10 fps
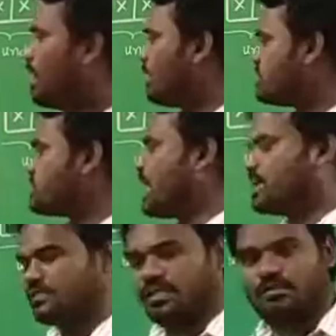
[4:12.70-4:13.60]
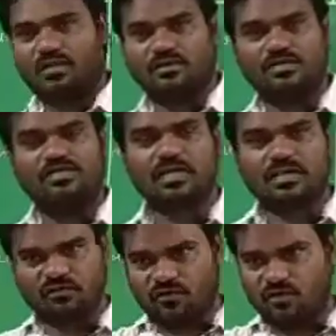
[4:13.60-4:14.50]
stack segment. These are
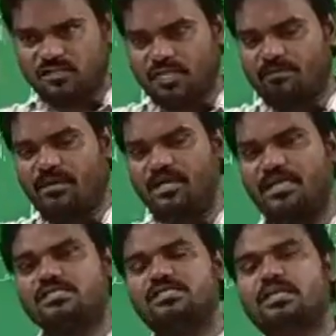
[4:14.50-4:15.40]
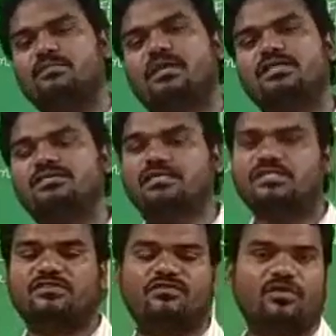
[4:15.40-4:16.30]
the 4 segments. Each segment is
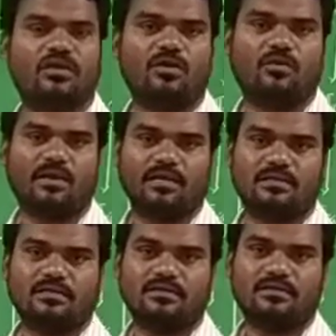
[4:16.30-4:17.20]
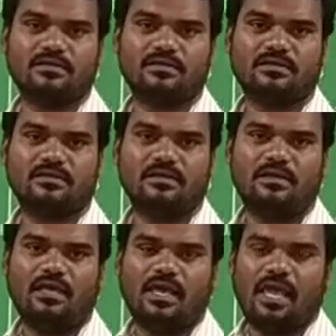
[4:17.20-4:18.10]
64 kilobyte.
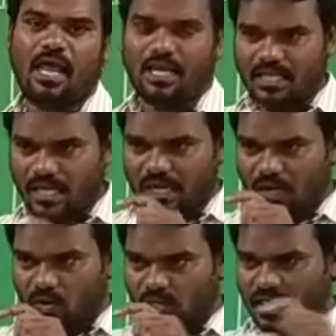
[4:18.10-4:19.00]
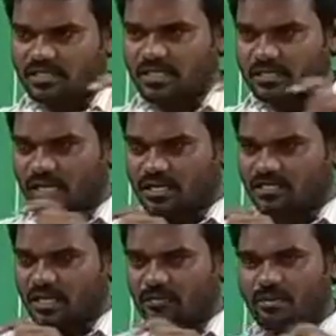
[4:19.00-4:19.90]
And that location,
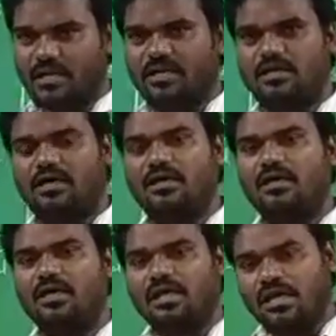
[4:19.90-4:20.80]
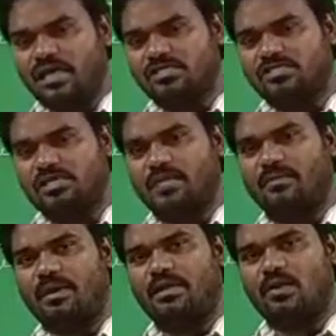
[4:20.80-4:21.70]
each
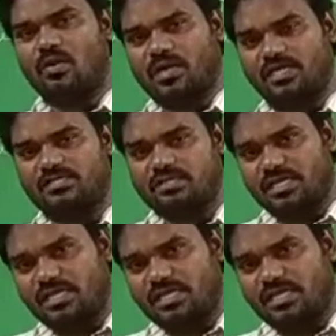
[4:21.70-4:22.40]
segment locations